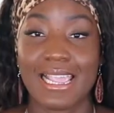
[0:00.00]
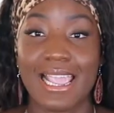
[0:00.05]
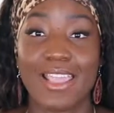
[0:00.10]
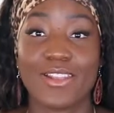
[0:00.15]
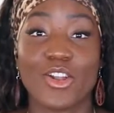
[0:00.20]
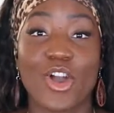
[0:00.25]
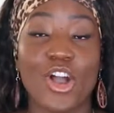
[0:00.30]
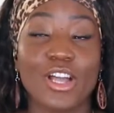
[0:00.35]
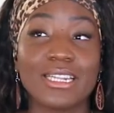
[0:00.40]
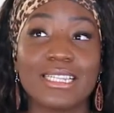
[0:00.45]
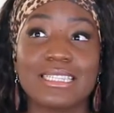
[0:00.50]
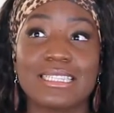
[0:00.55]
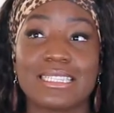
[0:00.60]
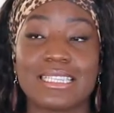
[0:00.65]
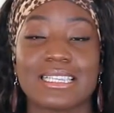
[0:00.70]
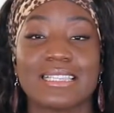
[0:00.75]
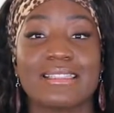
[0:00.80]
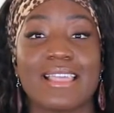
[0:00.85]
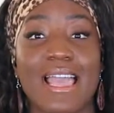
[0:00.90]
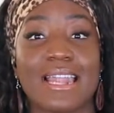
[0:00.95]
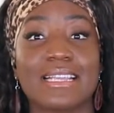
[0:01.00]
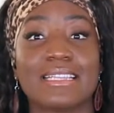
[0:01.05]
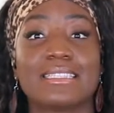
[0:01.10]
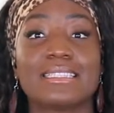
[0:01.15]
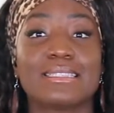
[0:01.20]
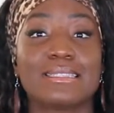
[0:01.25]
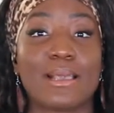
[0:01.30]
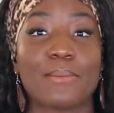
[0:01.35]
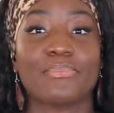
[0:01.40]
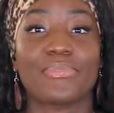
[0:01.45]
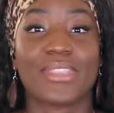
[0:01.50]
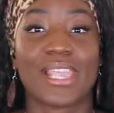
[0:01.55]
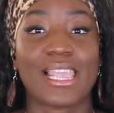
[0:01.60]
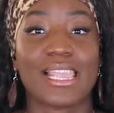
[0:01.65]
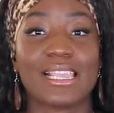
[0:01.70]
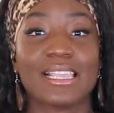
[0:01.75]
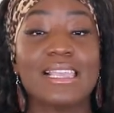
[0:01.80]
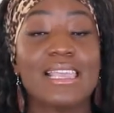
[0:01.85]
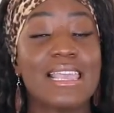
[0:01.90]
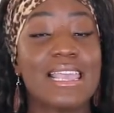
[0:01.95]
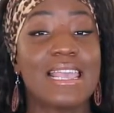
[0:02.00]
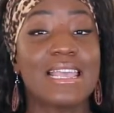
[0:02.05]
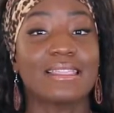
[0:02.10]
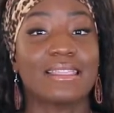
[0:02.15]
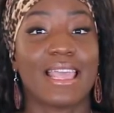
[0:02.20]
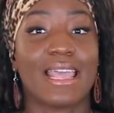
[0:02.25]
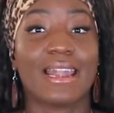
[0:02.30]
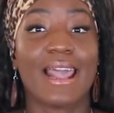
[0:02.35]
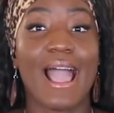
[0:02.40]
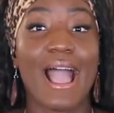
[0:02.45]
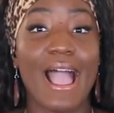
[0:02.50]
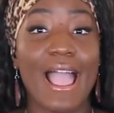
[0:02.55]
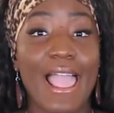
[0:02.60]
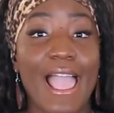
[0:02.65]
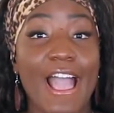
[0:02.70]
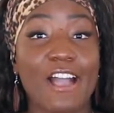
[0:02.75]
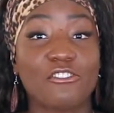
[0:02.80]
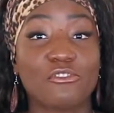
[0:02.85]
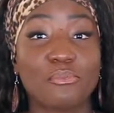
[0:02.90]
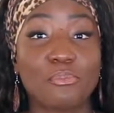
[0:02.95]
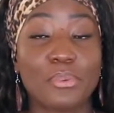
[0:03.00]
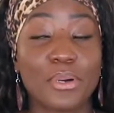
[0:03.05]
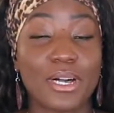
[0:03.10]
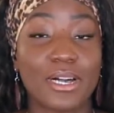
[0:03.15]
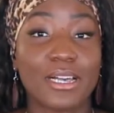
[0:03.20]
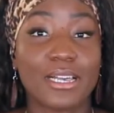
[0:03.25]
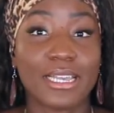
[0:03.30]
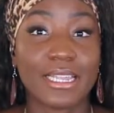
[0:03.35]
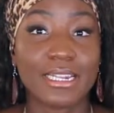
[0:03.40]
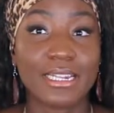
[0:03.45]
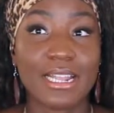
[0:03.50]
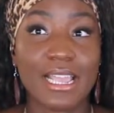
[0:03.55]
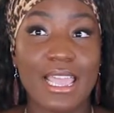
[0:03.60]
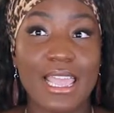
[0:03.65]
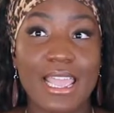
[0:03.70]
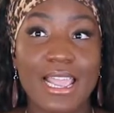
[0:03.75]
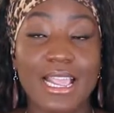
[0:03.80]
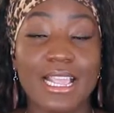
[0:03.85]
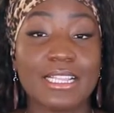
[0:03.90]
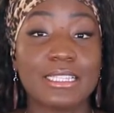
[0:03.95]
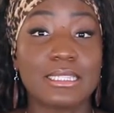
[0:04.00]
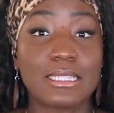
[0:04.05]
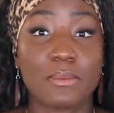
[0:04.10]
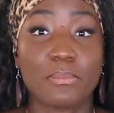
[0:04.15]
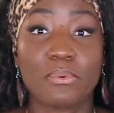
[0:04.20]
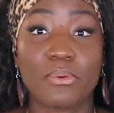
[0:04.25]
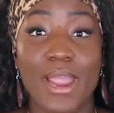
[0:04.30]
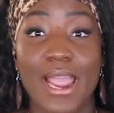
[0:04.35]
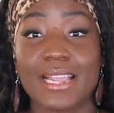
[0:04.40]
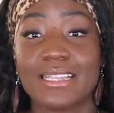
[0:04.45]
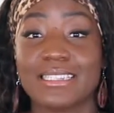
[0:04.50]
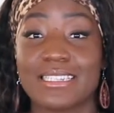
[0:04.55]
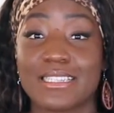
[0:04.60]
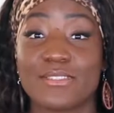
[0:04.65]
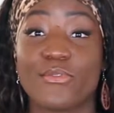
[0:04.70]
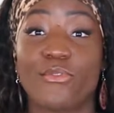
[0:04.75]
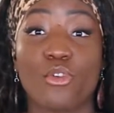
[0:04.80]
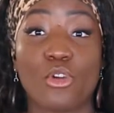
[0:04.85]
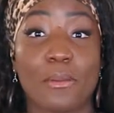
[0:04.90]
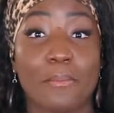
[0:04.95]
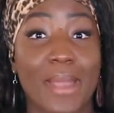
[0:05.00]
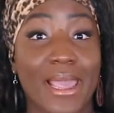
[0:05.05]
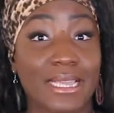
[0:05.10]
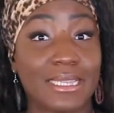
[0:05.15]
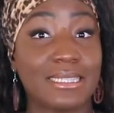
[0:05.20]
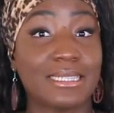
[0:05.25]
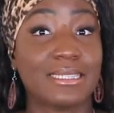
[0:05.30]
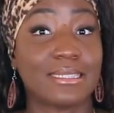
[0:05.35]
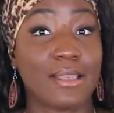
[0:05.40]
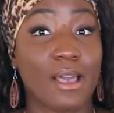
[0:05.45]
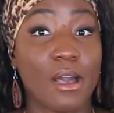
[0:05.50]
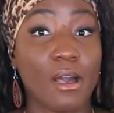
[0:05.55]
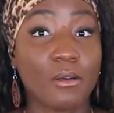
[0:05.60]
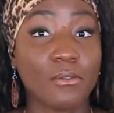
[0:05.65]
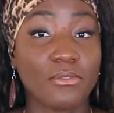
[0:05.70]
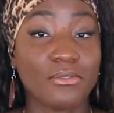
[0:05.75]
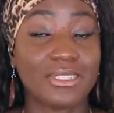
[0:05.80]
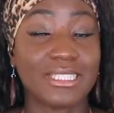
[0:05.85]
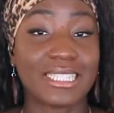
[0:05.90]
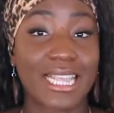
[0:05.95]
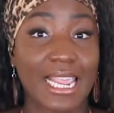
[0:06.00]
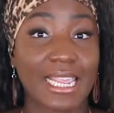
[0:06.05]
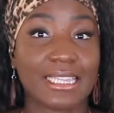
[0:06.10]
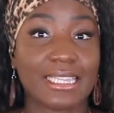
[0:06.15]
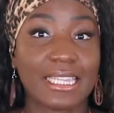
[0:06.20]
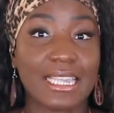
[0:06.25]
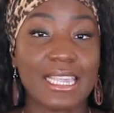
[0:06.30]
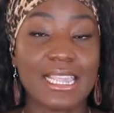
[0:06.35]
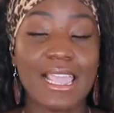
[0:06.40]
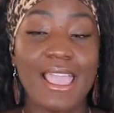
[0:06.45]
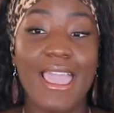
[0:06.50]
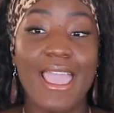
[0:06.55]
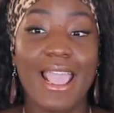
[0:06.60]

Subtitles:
And honestly, that is something that I have put into practice for myself daily.